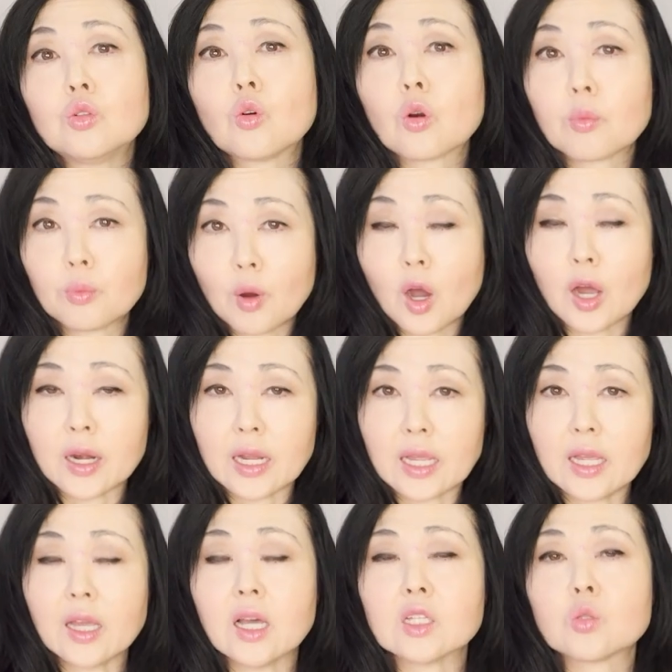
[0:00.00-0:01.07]
your
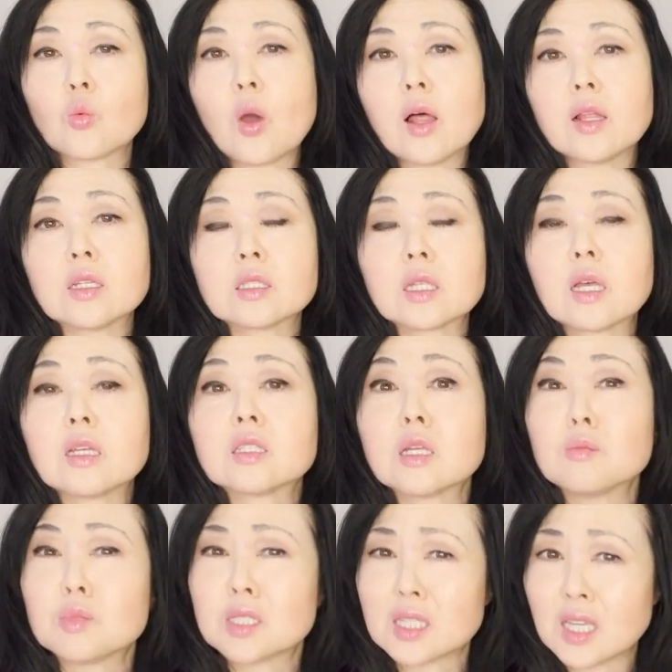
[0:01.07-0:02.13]
body, as well as
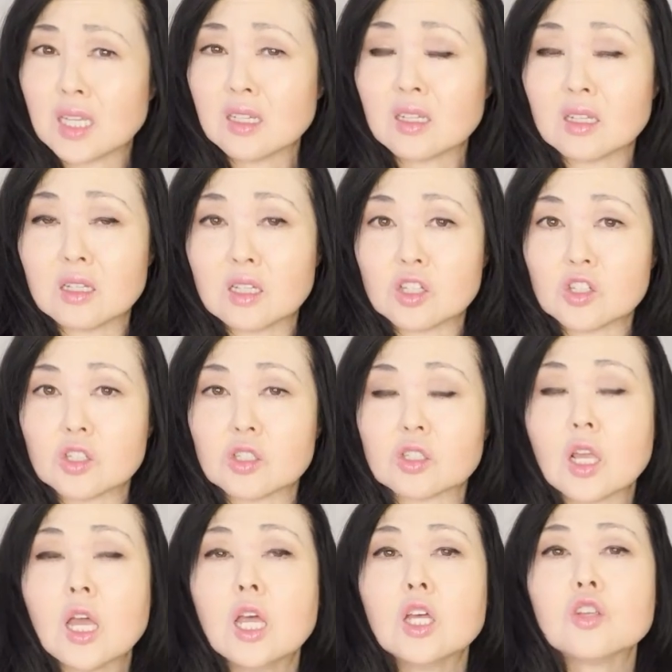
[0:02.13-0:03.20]
some skin conditions.
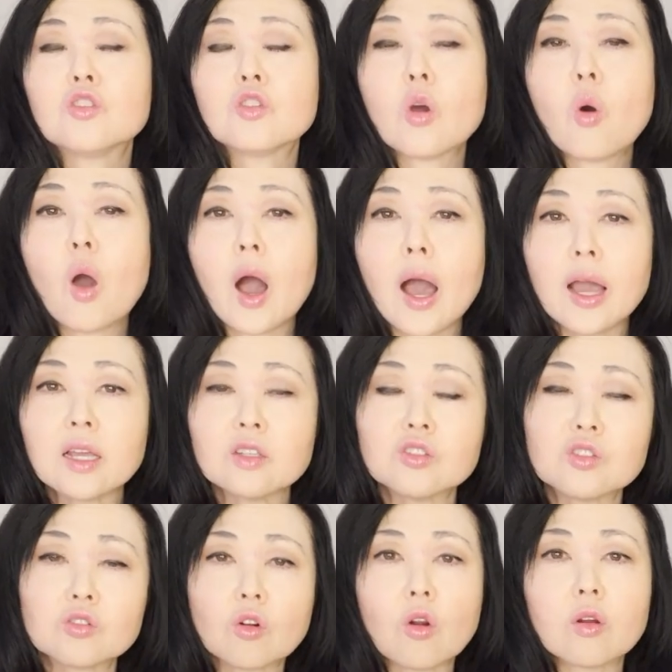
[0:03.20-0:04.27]
So I
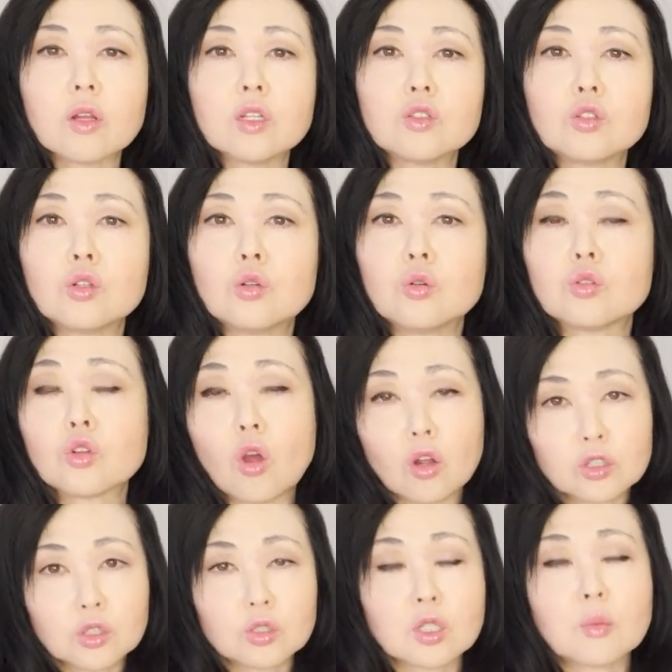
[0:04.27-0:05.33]
started to
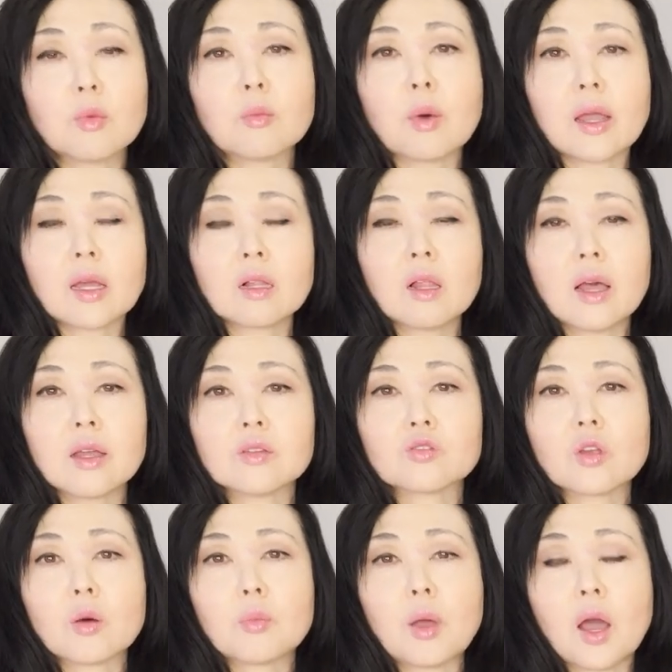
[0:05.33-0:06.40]
talk to some of my clients
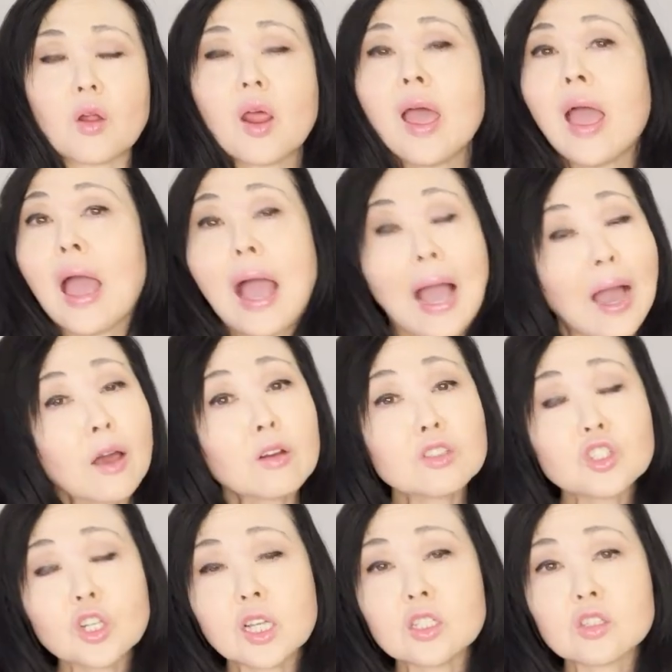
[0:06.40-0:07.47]
about how to
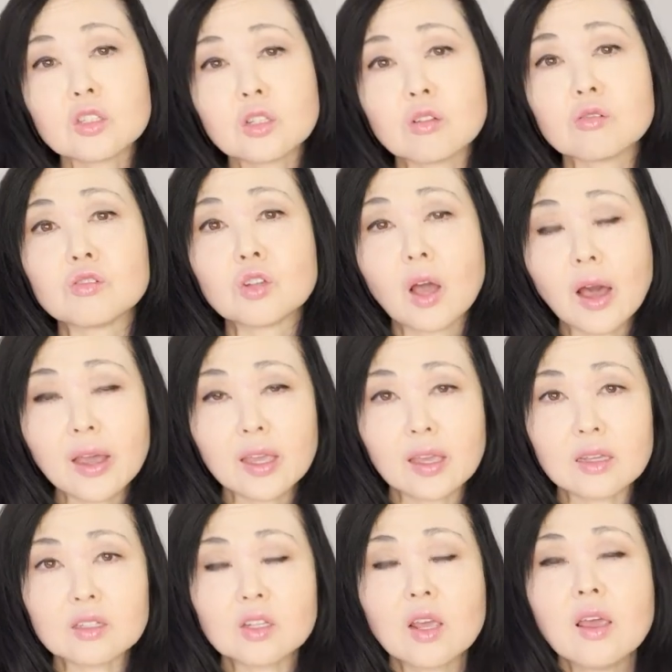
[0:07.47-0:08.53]
change their
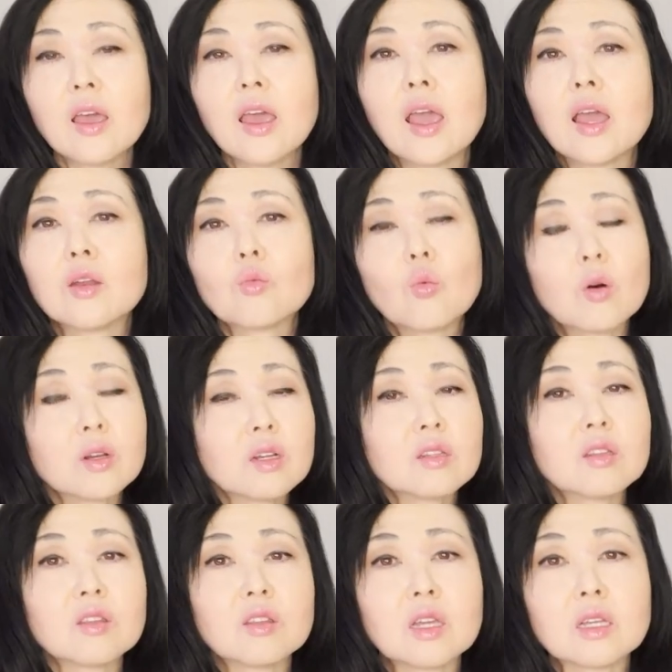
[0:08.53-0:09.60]
diet. And one of
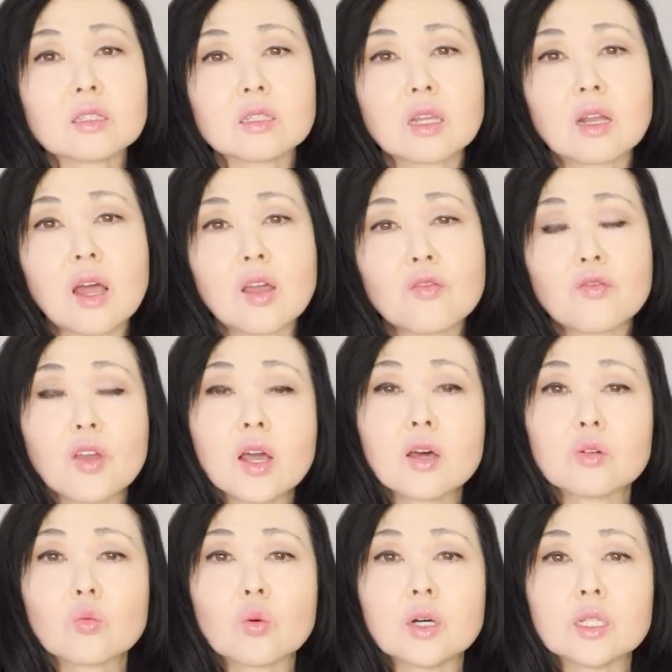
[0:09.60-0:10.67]
the things that I
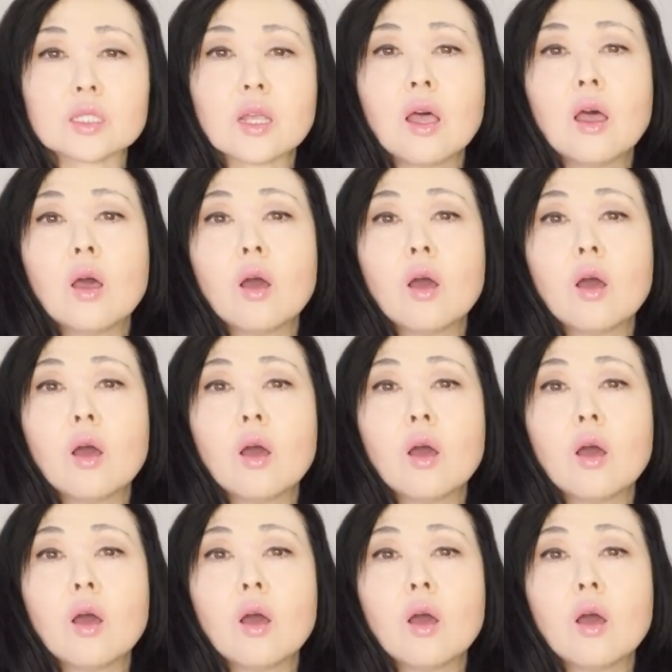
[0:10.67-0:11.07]
found was,